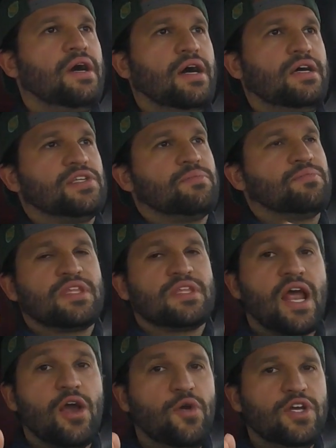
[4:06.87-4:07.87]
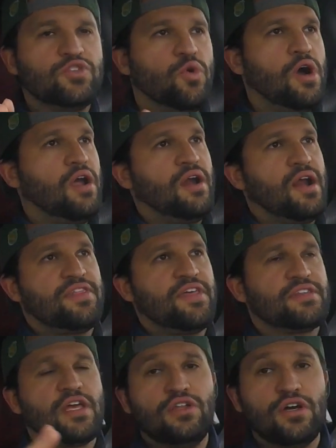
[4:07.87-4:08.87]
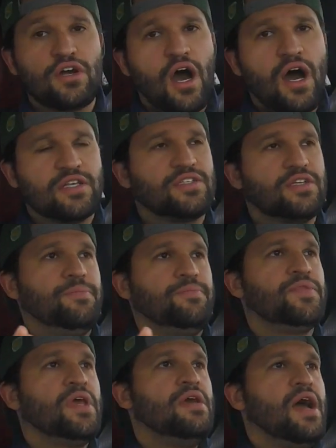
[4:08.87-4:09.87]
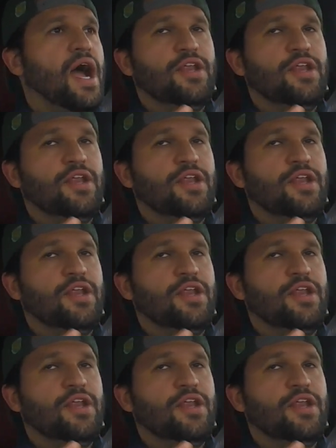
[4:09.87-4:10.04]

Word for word: Uh, something that I always wanted. I think they look awesome.